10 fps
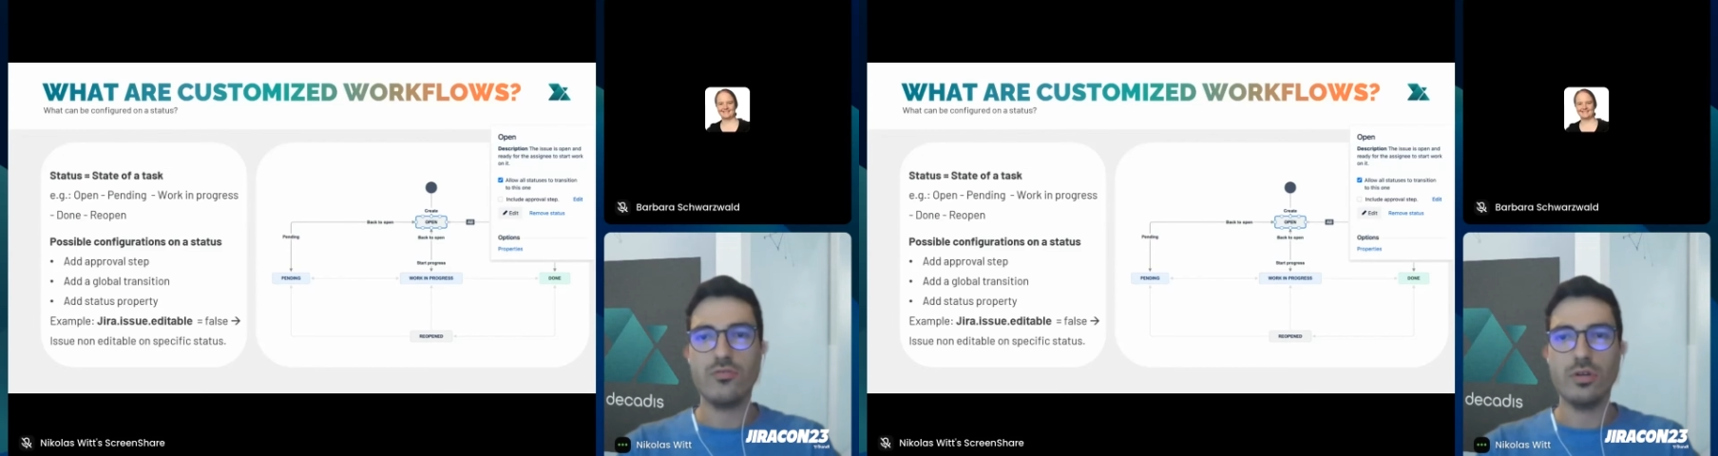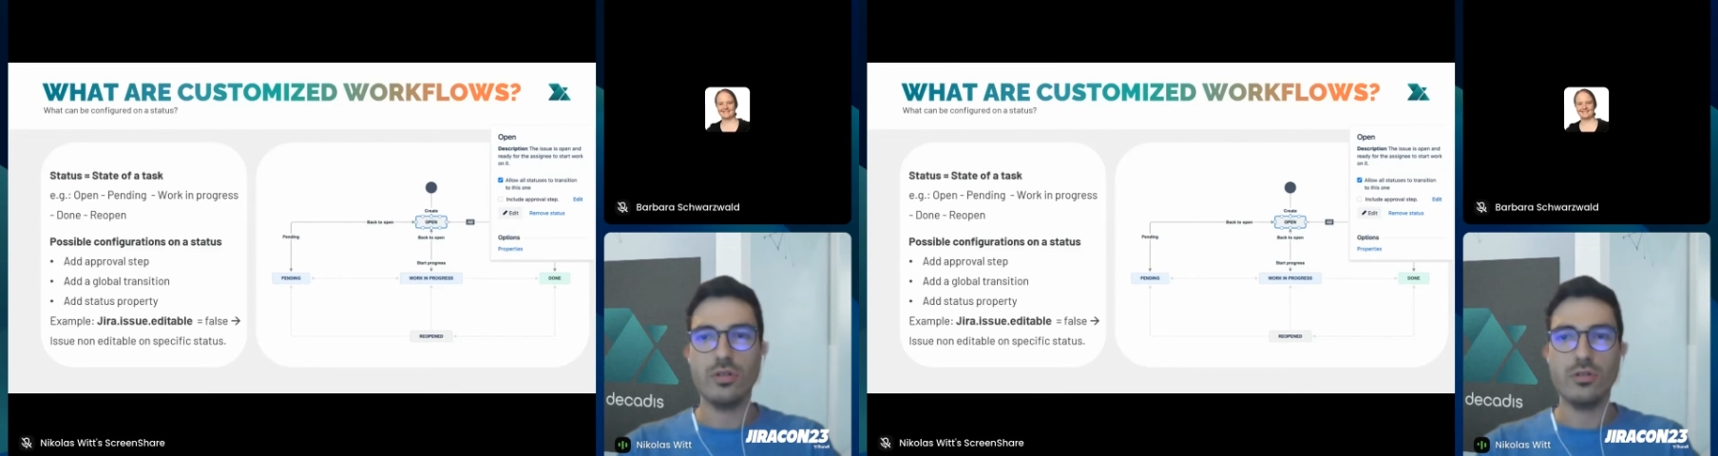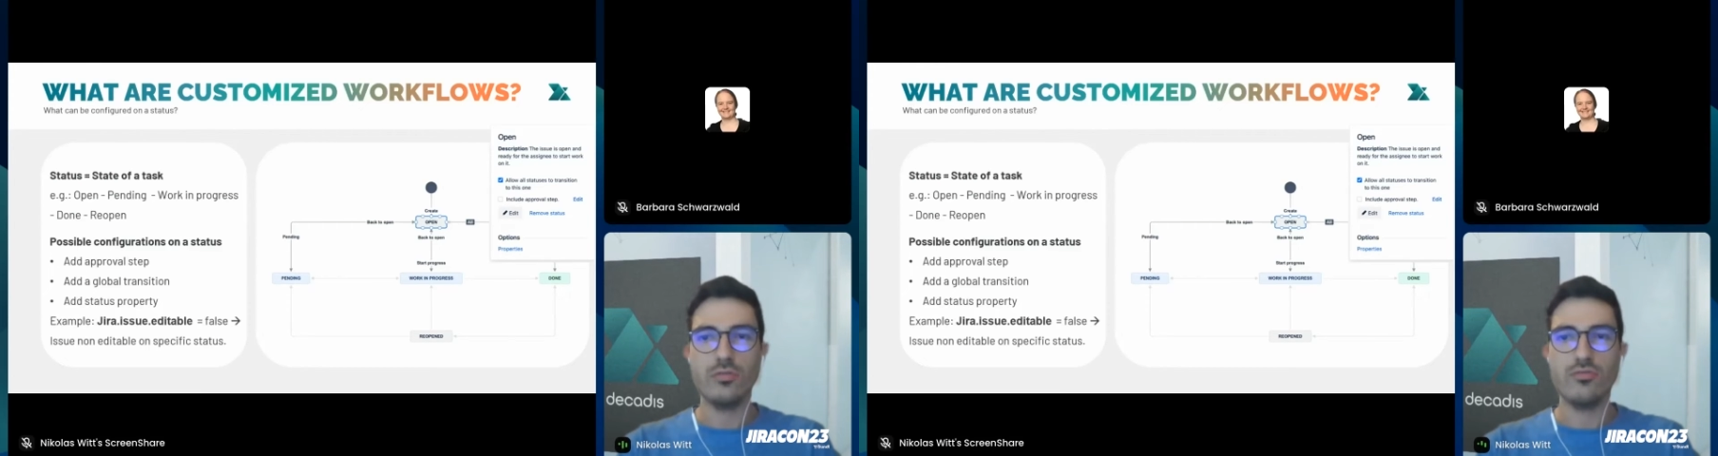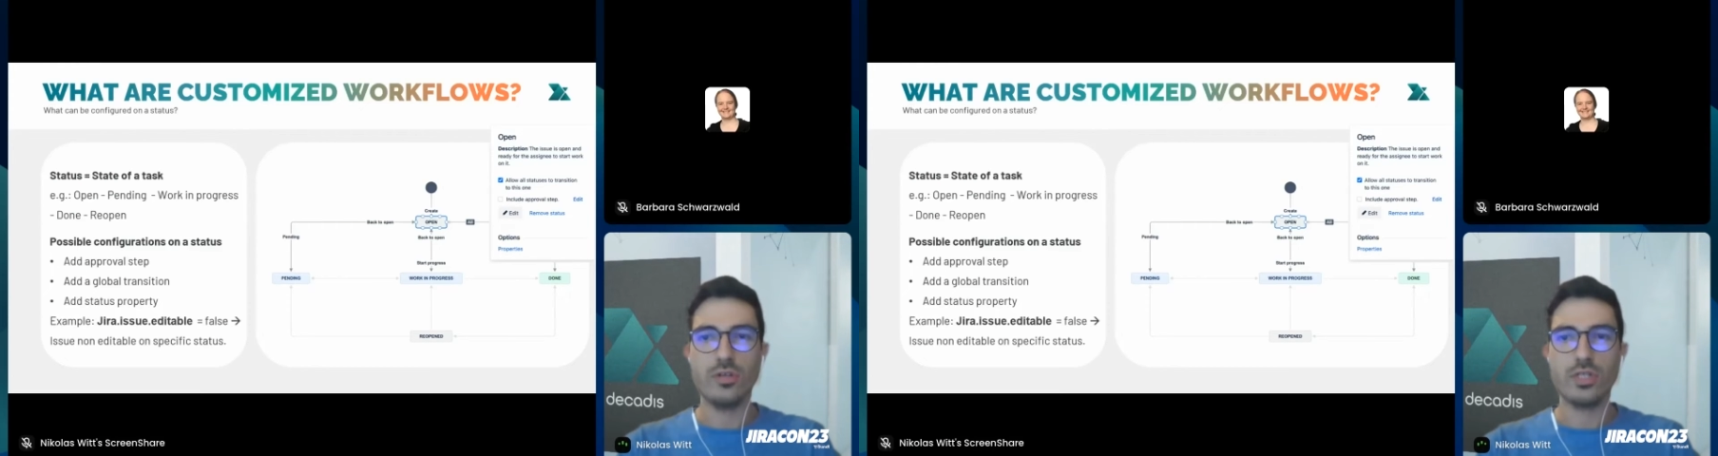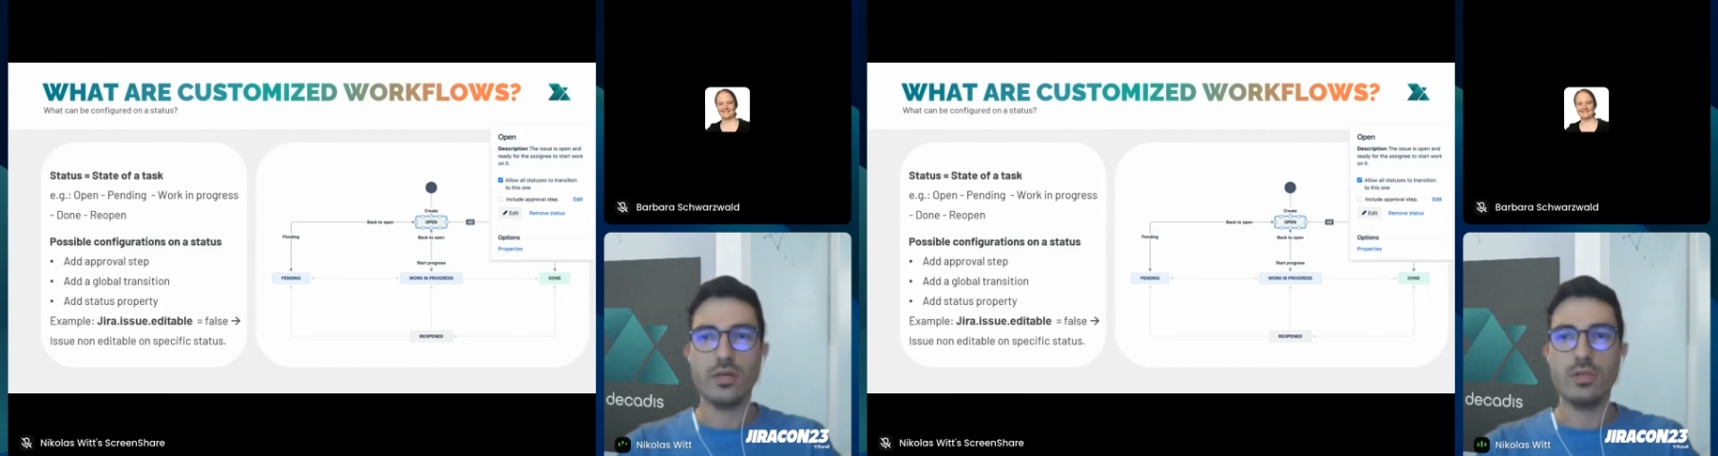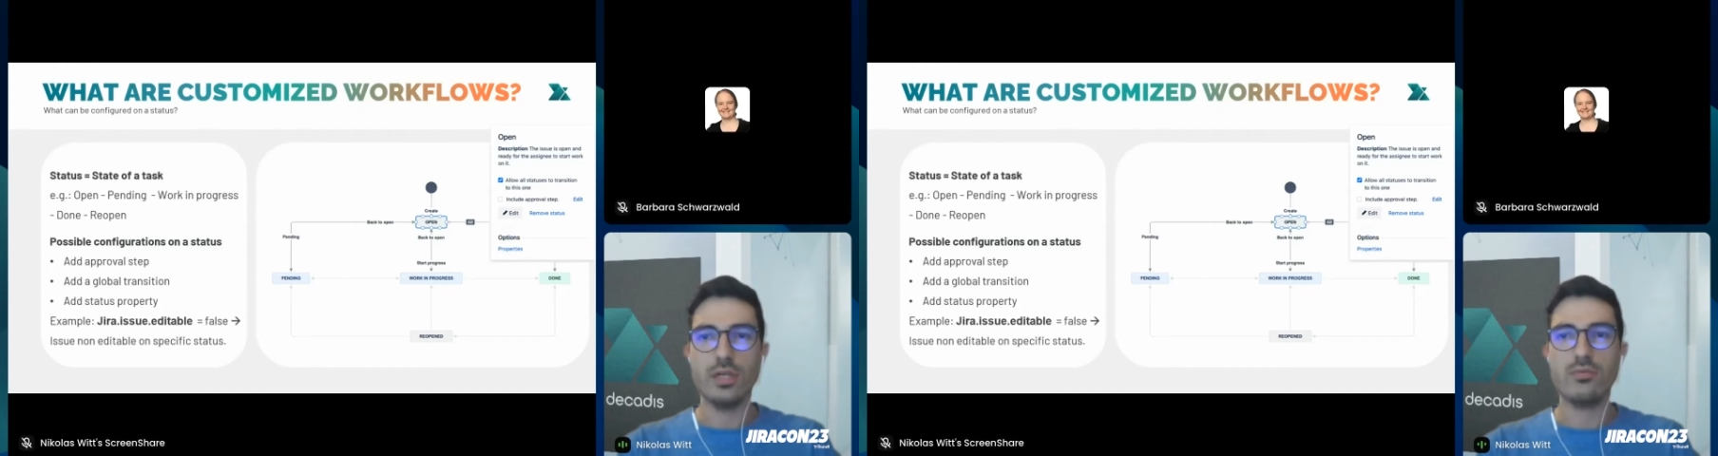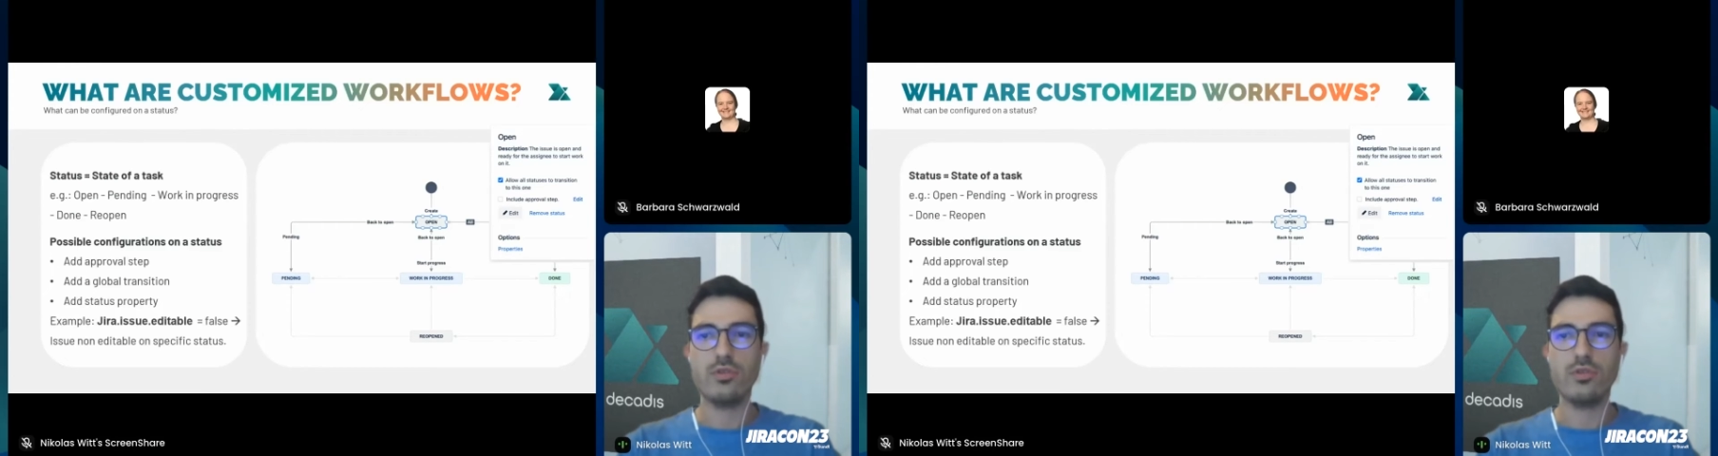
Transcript: for example,